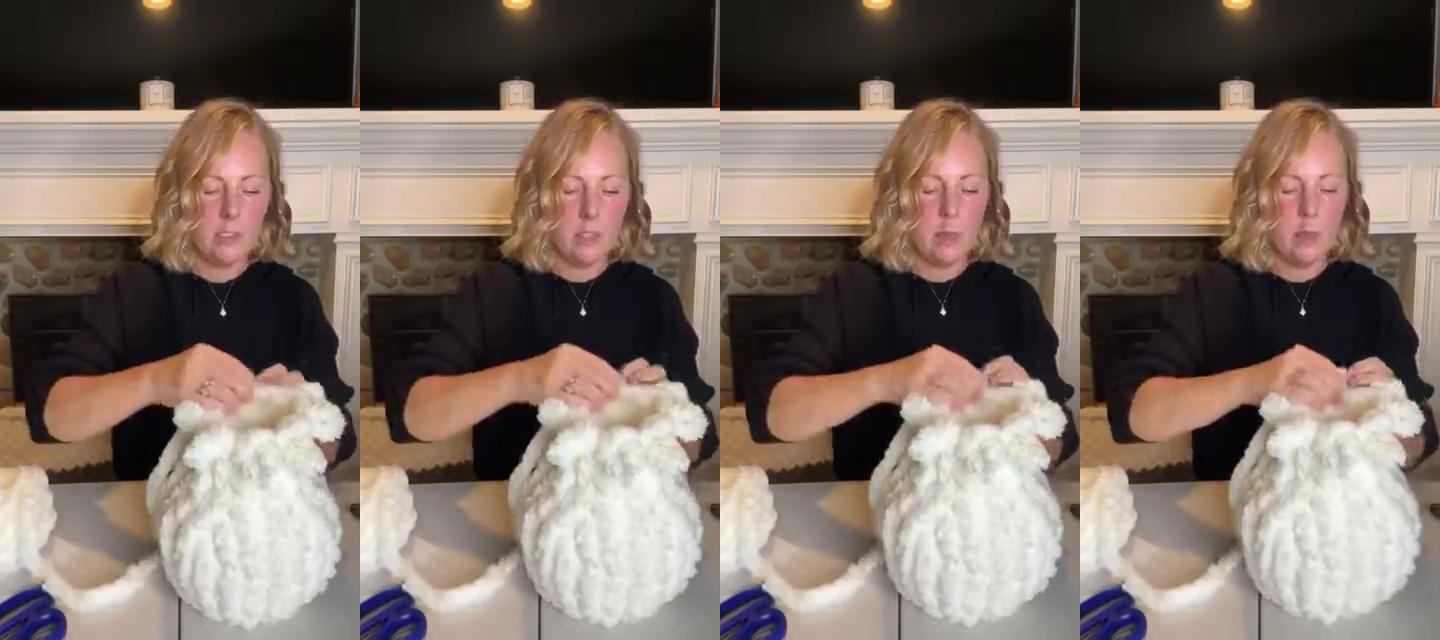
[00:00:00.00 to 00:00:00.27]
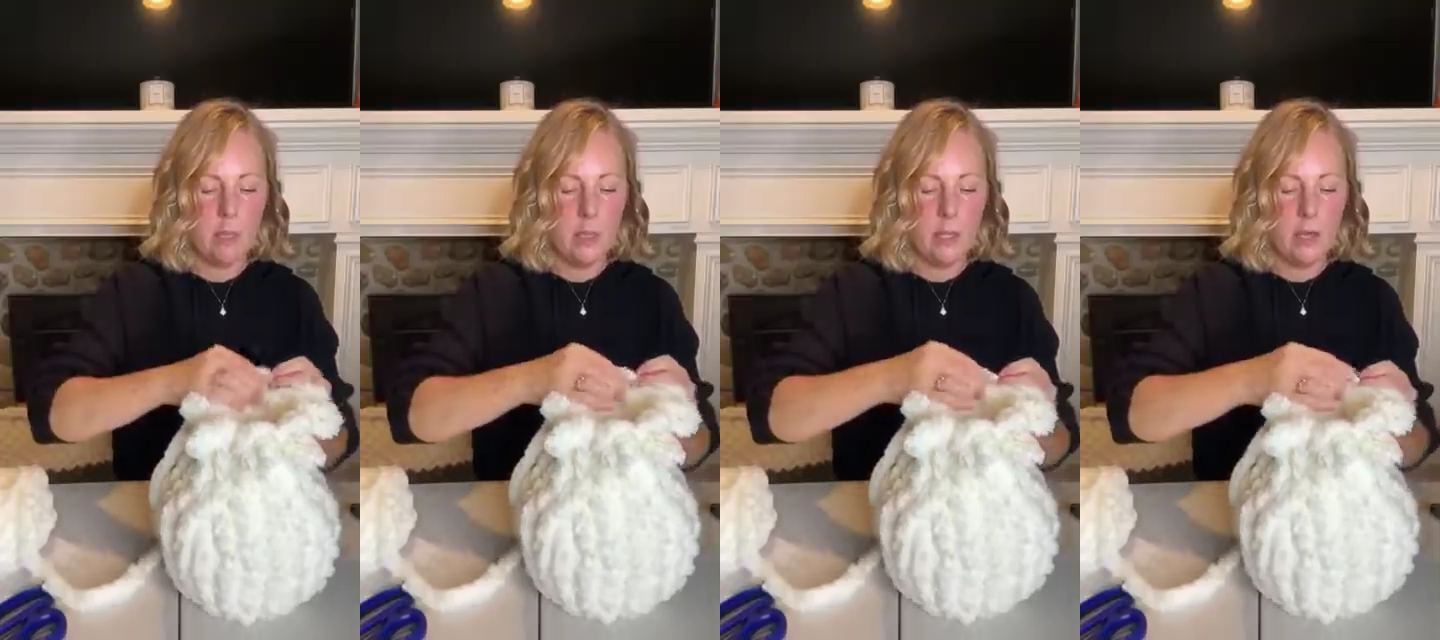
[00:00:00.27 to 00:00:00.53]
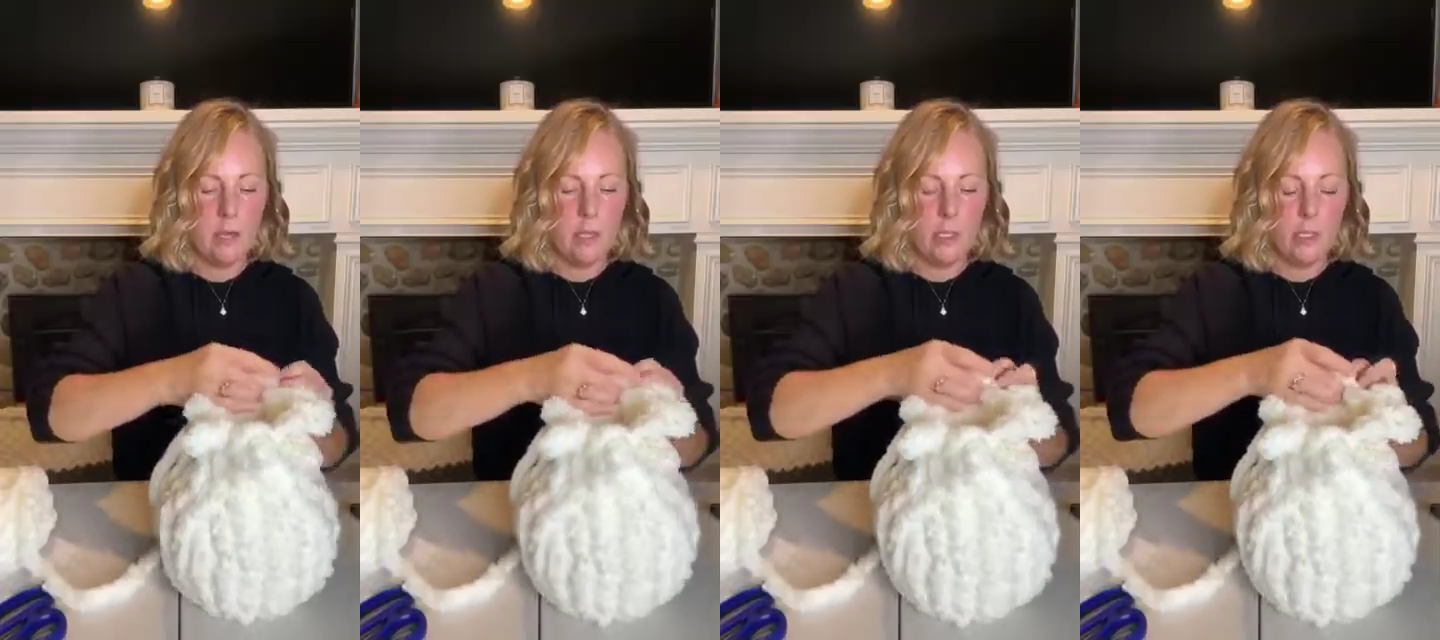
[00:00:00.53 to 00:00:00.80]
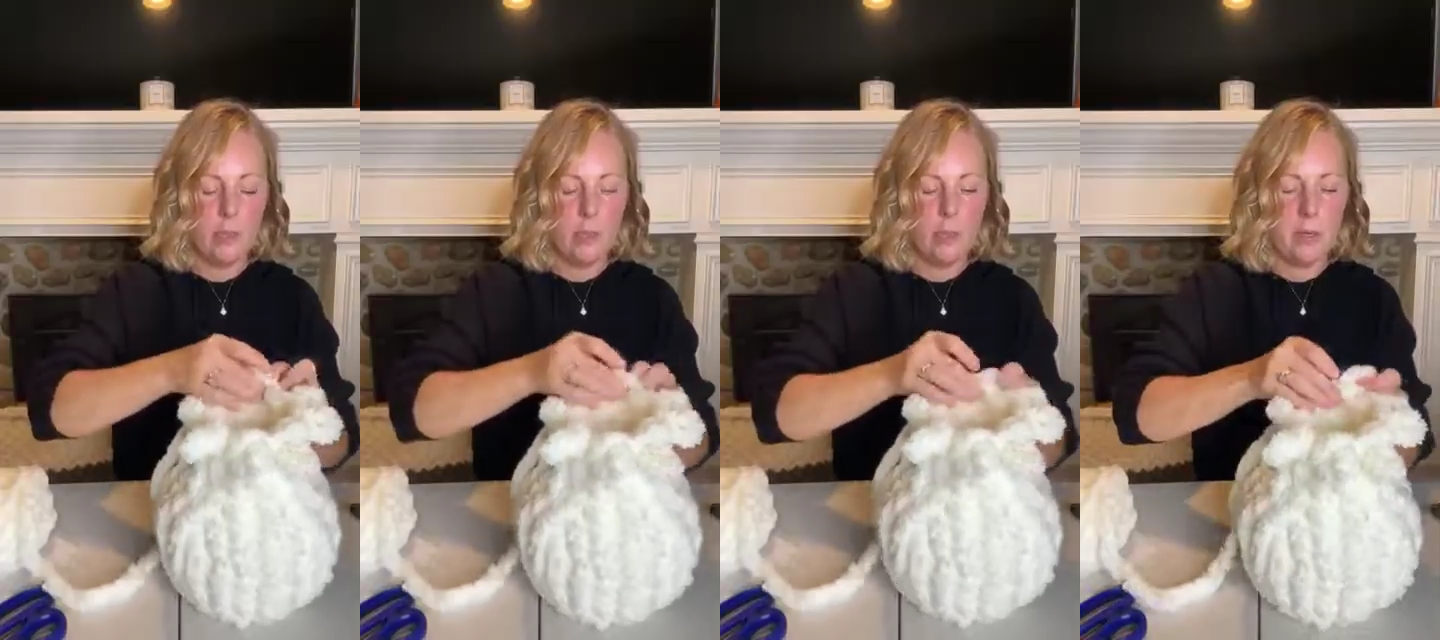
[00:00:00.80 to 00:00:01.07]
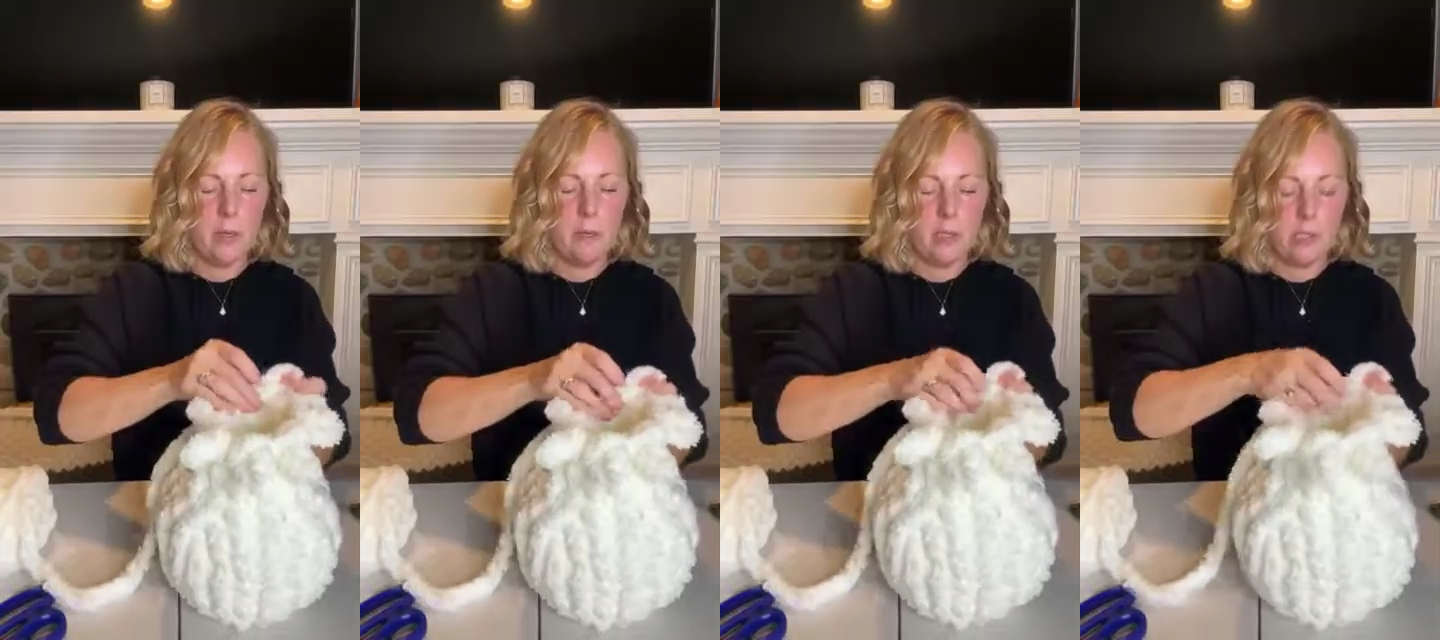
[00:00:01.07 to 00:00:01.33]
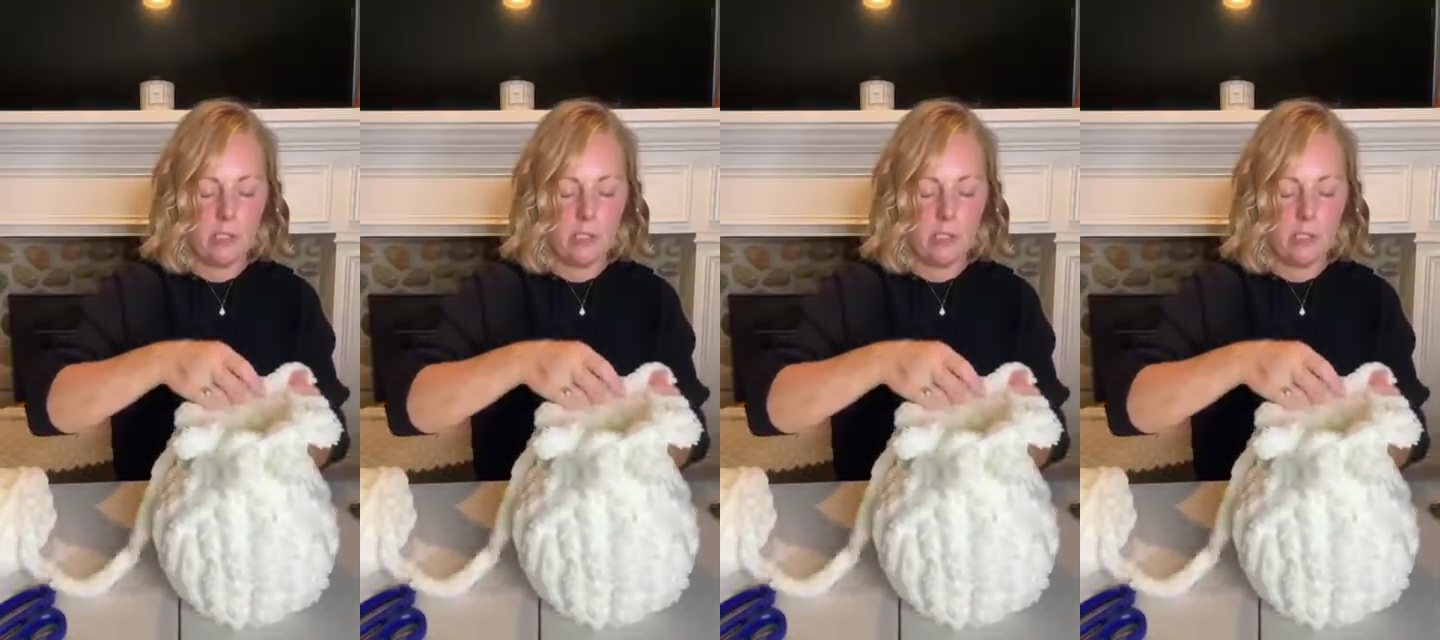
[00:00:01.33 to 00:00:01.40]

So, but up to you. But I mean,